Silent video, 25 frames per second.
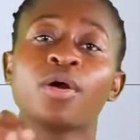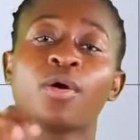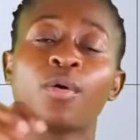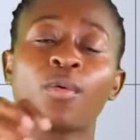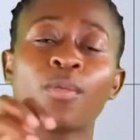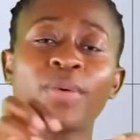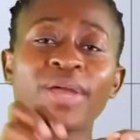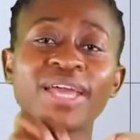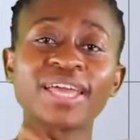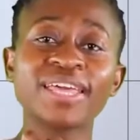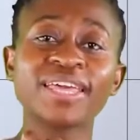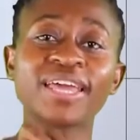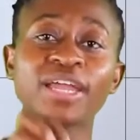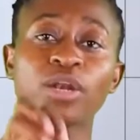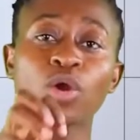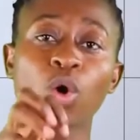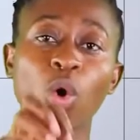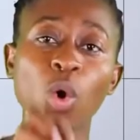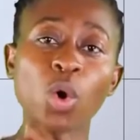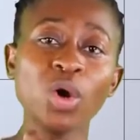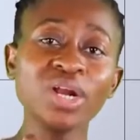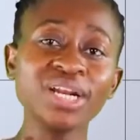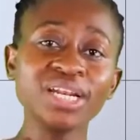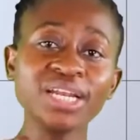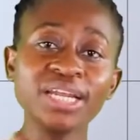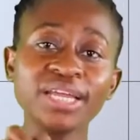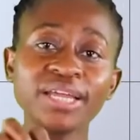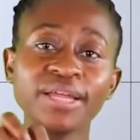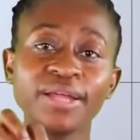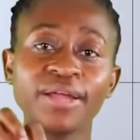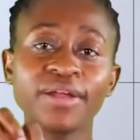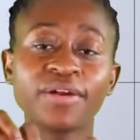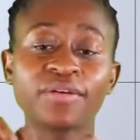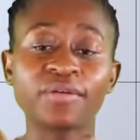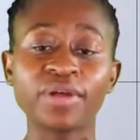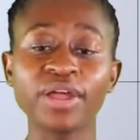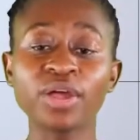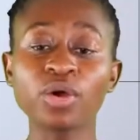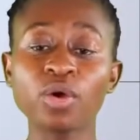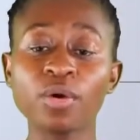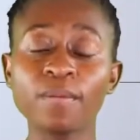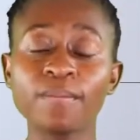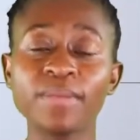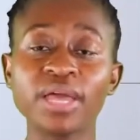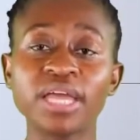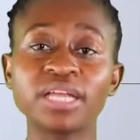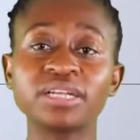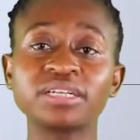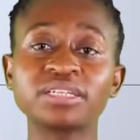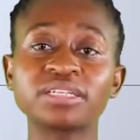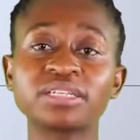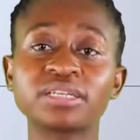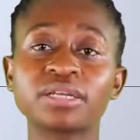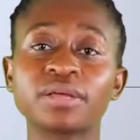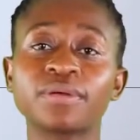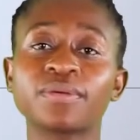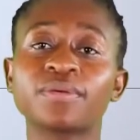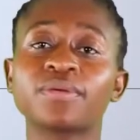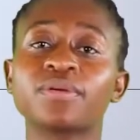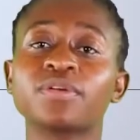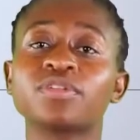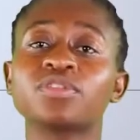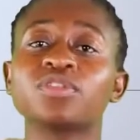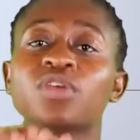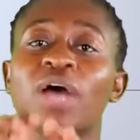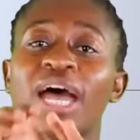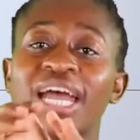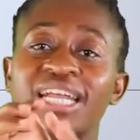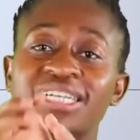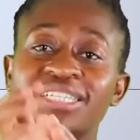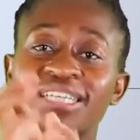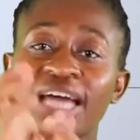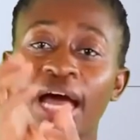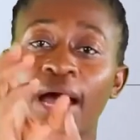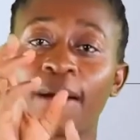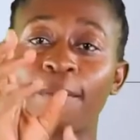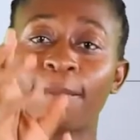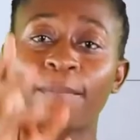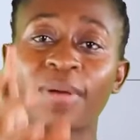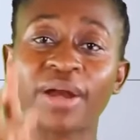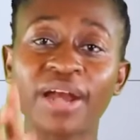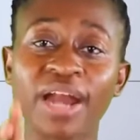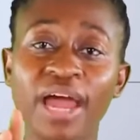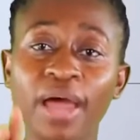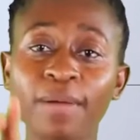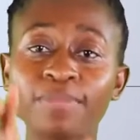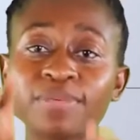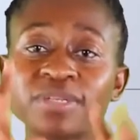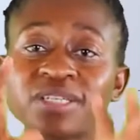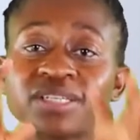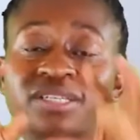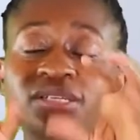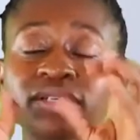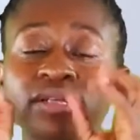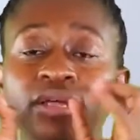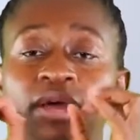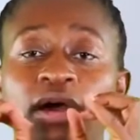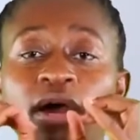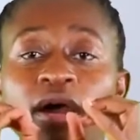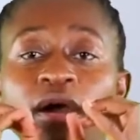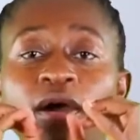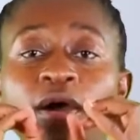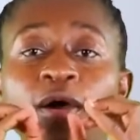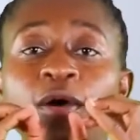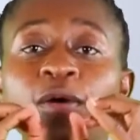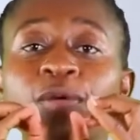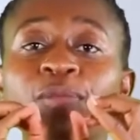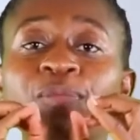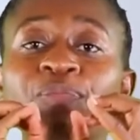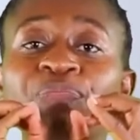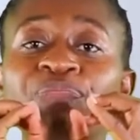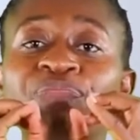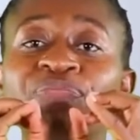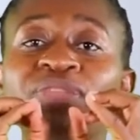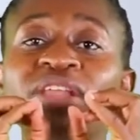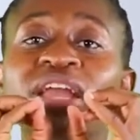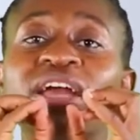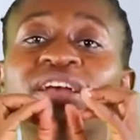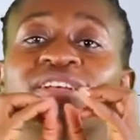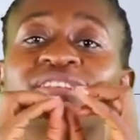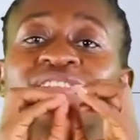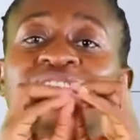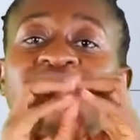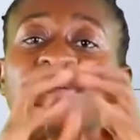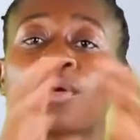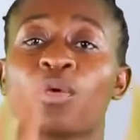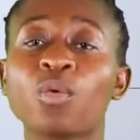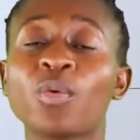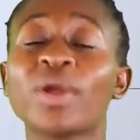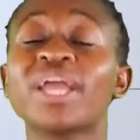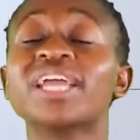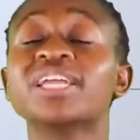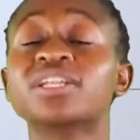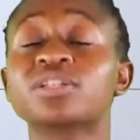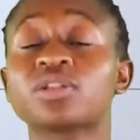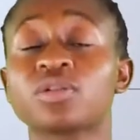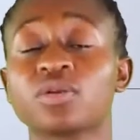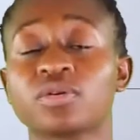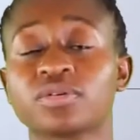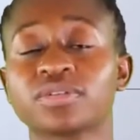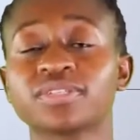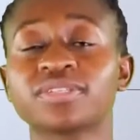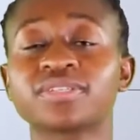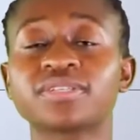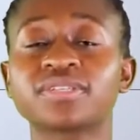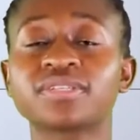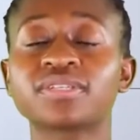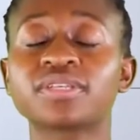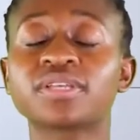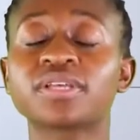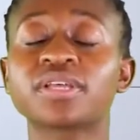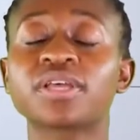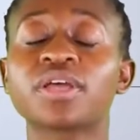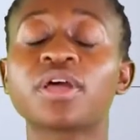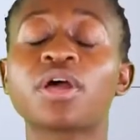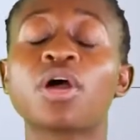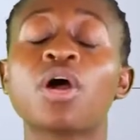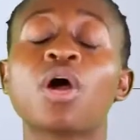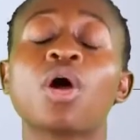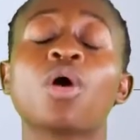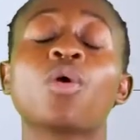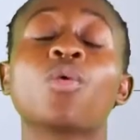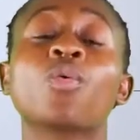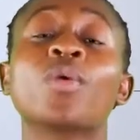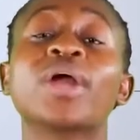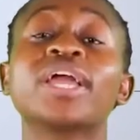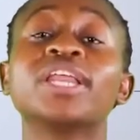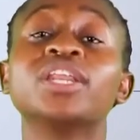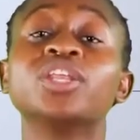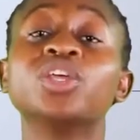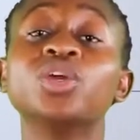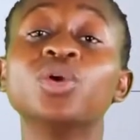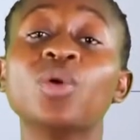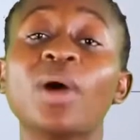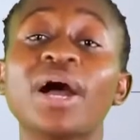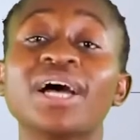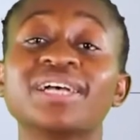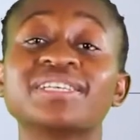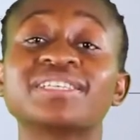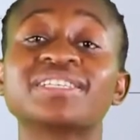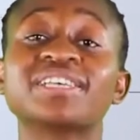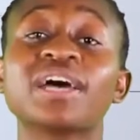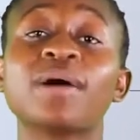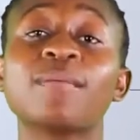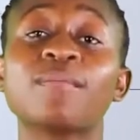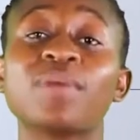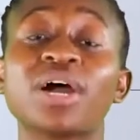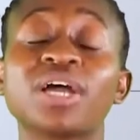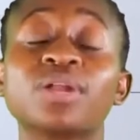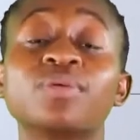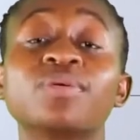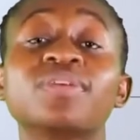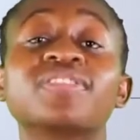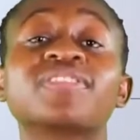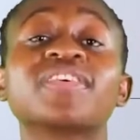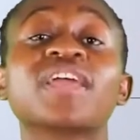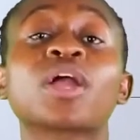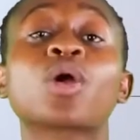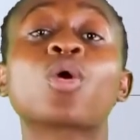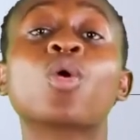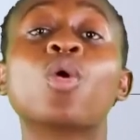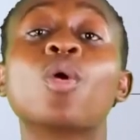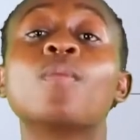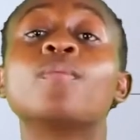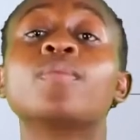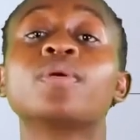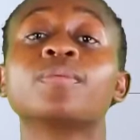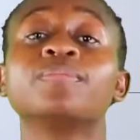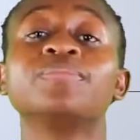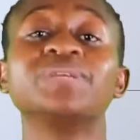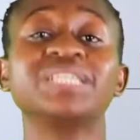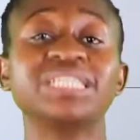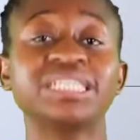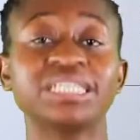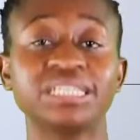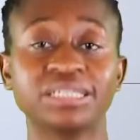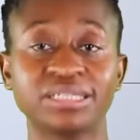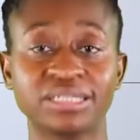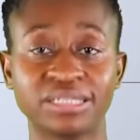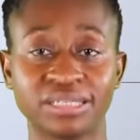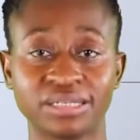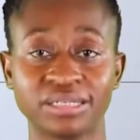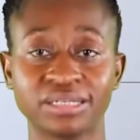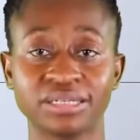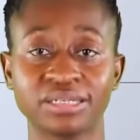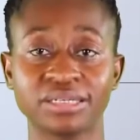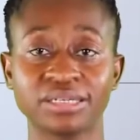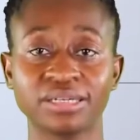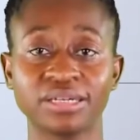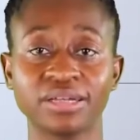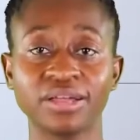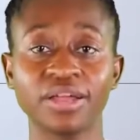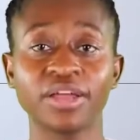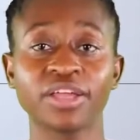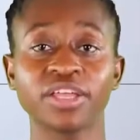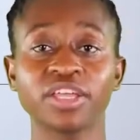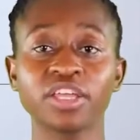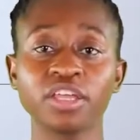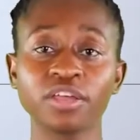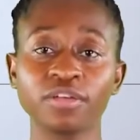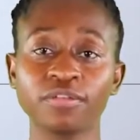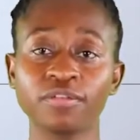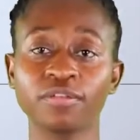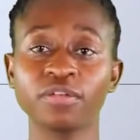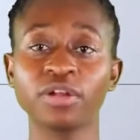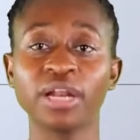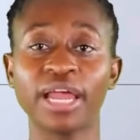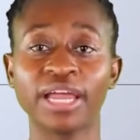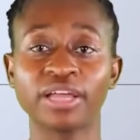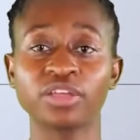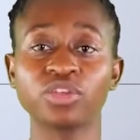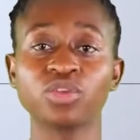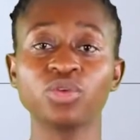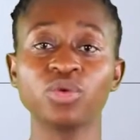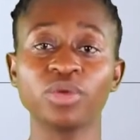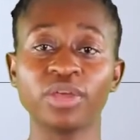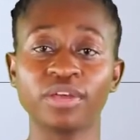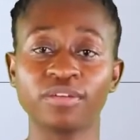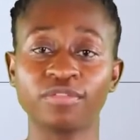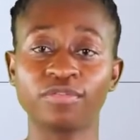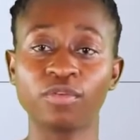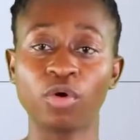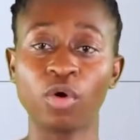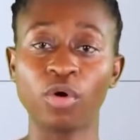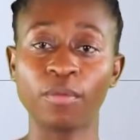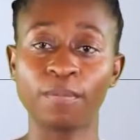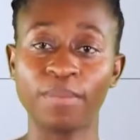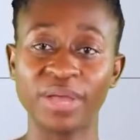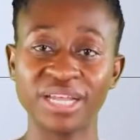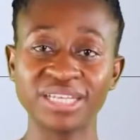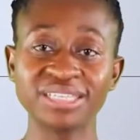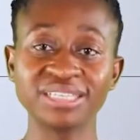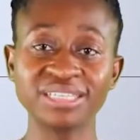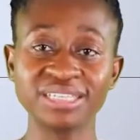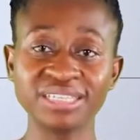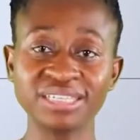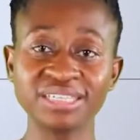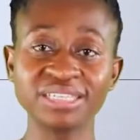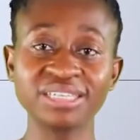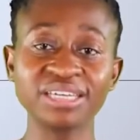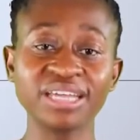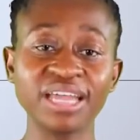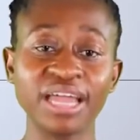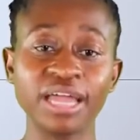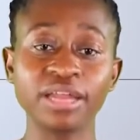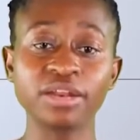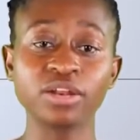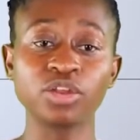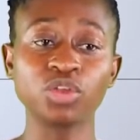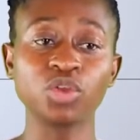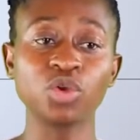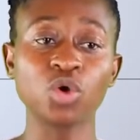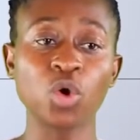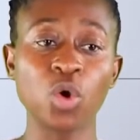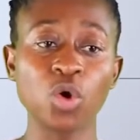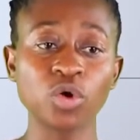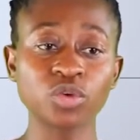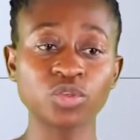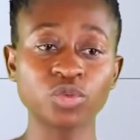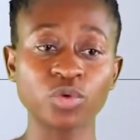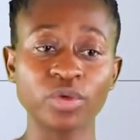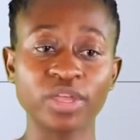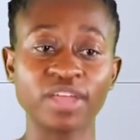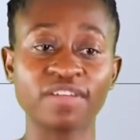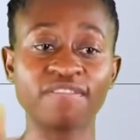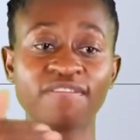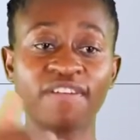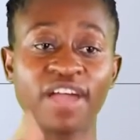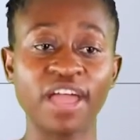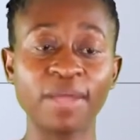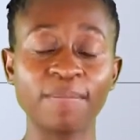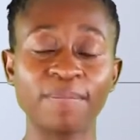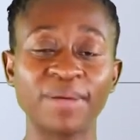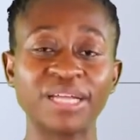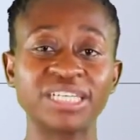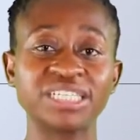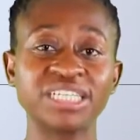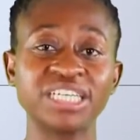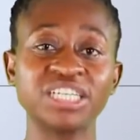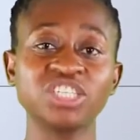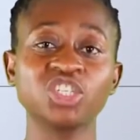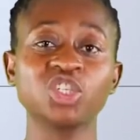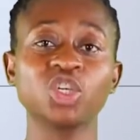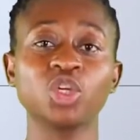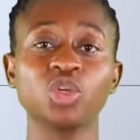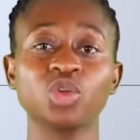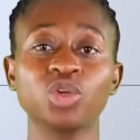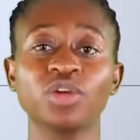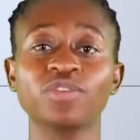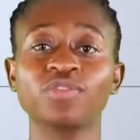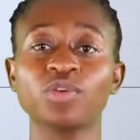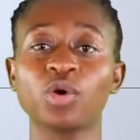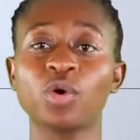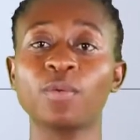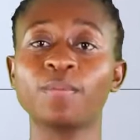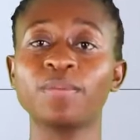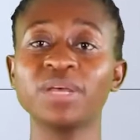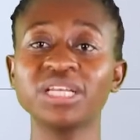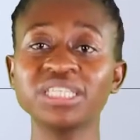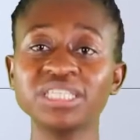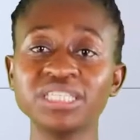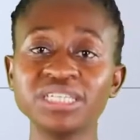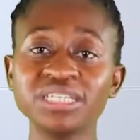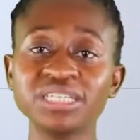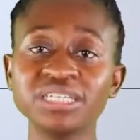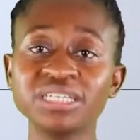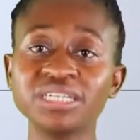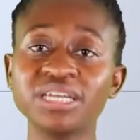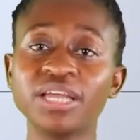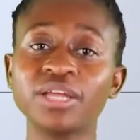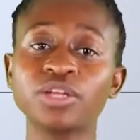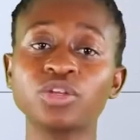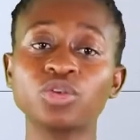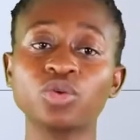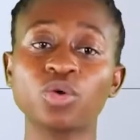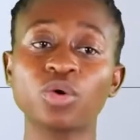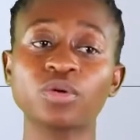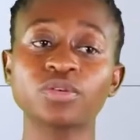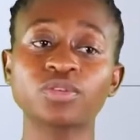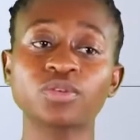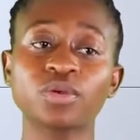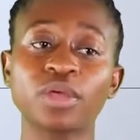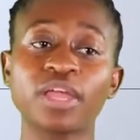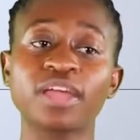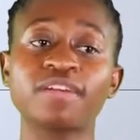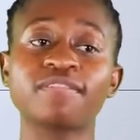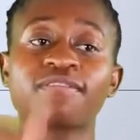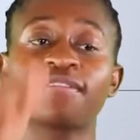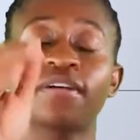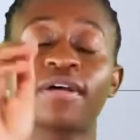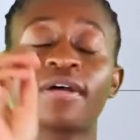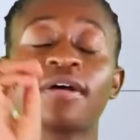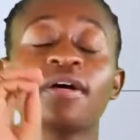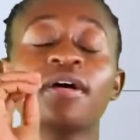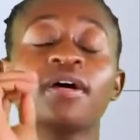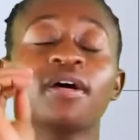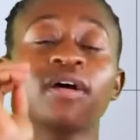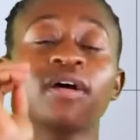We can only recommend that abrupt weight loss when you are someone with a comorbidity. You have obesity and you also have hypertension. You have obesity and you also have